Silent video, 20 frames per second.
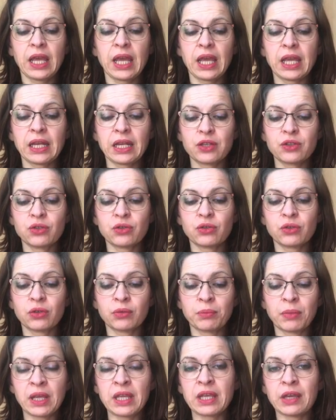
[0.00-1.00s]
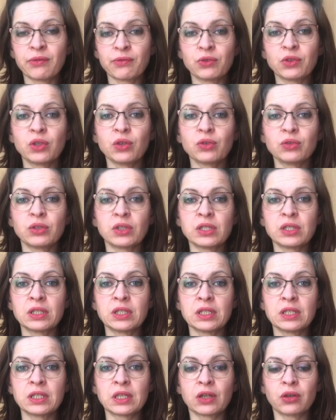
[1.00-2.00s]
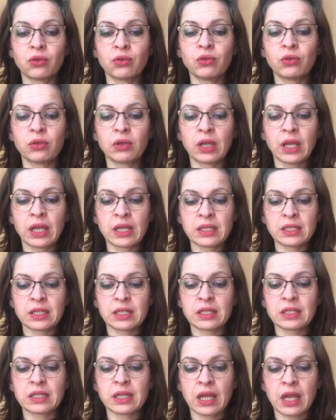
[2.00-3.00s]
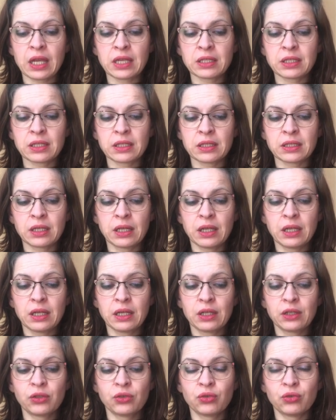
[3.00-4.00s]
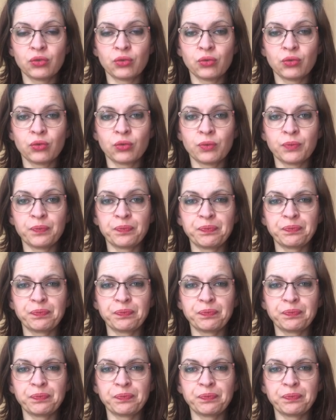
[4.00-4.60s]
And as you may have noticed, these are all exercises to